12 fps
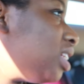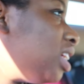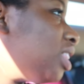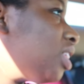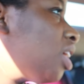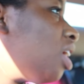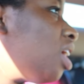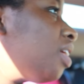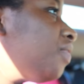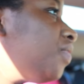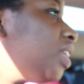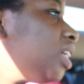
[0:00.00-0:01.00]
get the
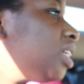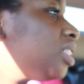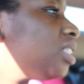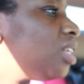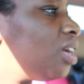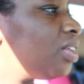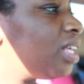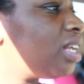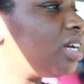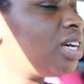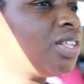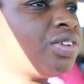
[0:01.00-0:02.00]
car fixed and all
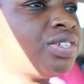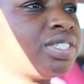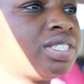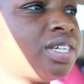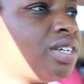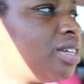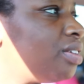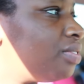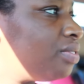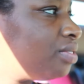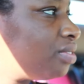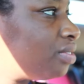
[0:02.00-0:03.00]
that other
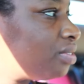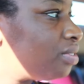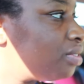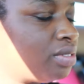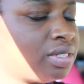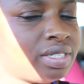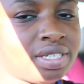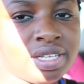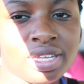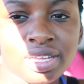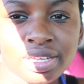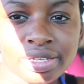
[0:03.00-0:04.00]
stuff.
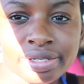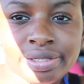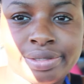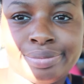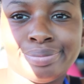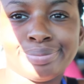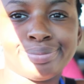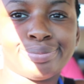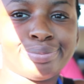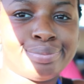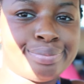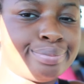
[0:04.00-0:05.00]
Yeah, honey.
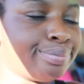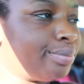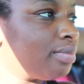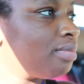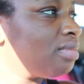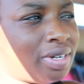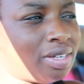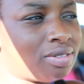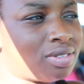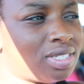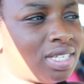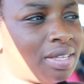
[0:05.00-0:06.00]
Mm what I
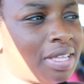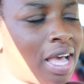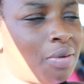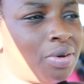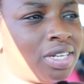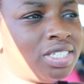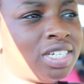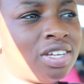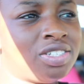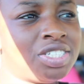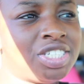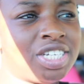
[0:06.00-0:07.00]
was gonna say. I wanted
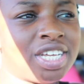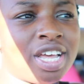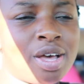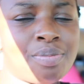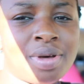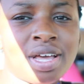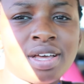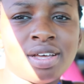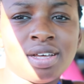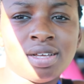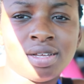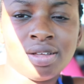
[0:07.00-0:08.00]
y'all to check out
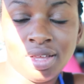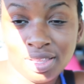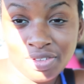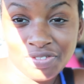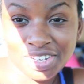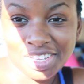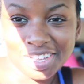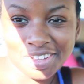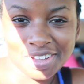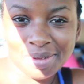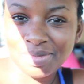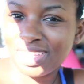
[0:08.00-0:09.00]
my uh, other video.
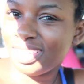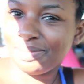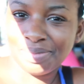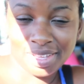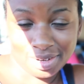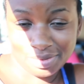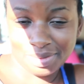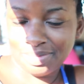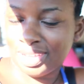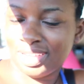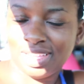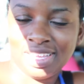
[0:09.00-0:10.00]
I'm getting better with
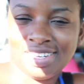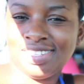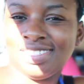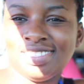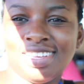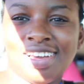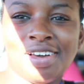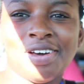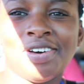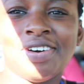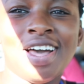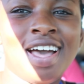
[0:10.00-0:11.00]
my editing,
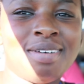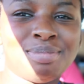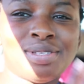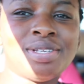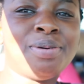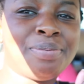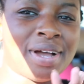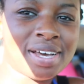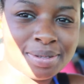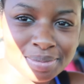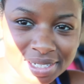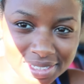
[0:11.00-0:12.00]
y'all. so
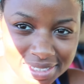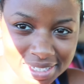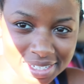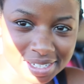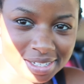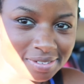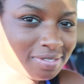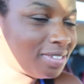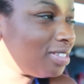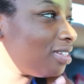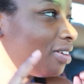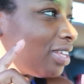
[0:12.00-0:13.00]
proud of myself.
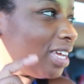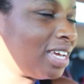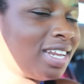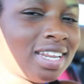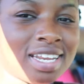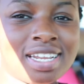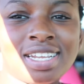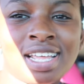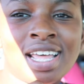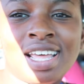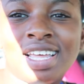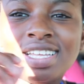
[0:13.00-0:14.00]
You know, the editing
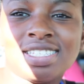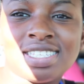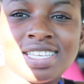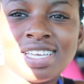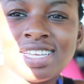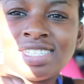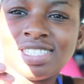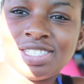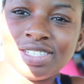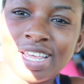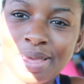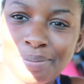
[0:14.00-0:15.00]
is getting
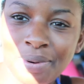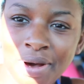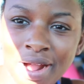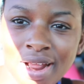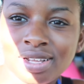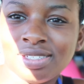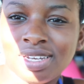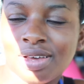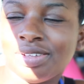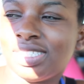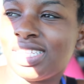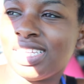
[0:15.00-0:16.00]
to that part. You
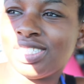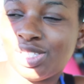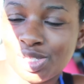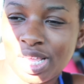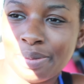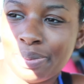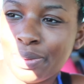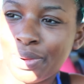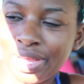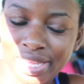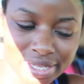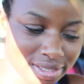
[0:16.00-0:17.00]
know, it's getting to that
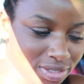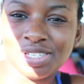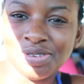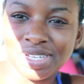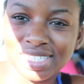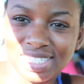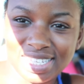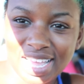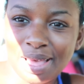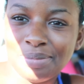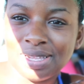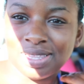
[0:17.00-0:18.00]
point. You can
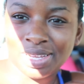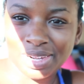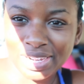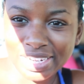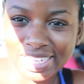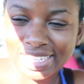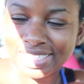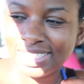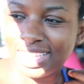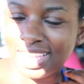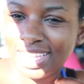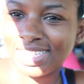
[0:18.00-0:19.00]
see I've been
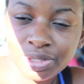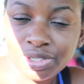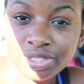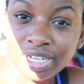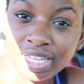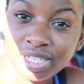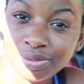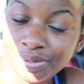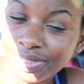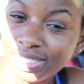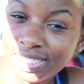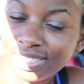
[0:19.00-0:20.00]
learning. Yeah, put your daily
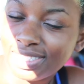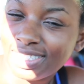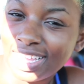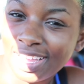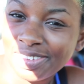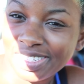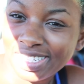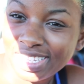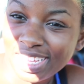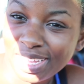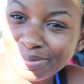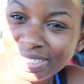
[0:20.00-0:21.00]
routines down in
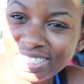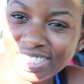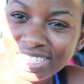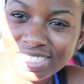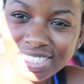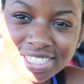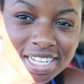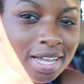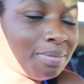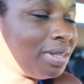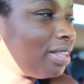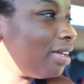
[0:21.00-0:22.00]
the comment section
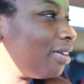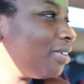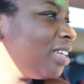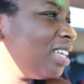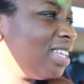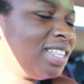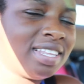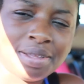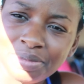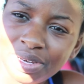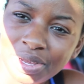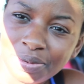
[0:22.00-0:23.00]
down below.
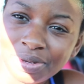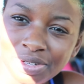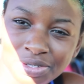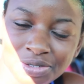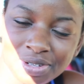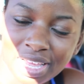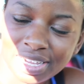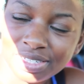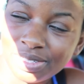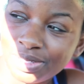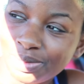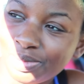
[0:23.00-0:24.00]
Let me know what do you like
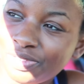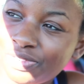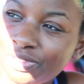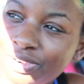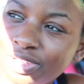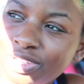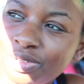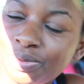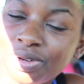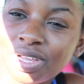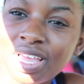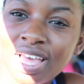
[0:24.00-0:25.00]
to do before you
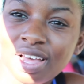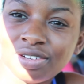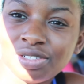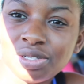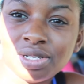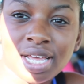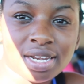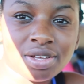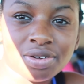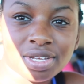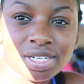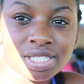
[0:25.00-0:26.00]
work out. Do you like to
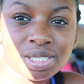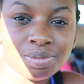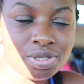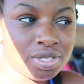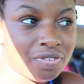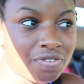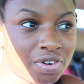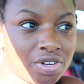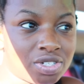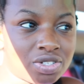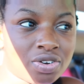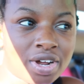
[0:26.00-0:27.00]
go get a smoothie
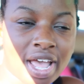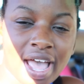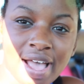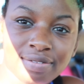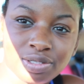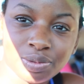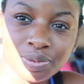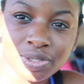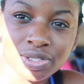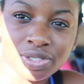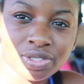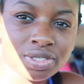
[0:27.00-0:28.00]
first or
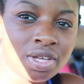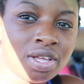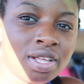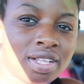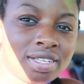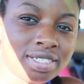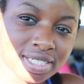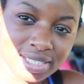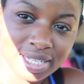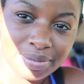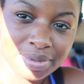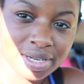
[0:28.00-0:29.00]
afterwards?
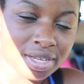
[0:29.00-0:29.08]
Just let me